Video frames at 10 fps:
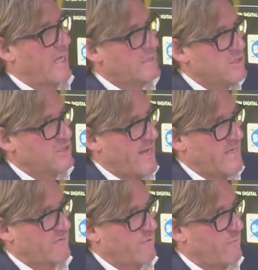
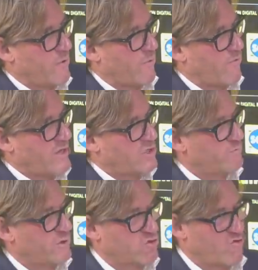understands the football operation
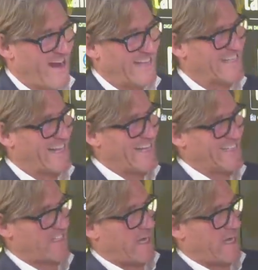but translates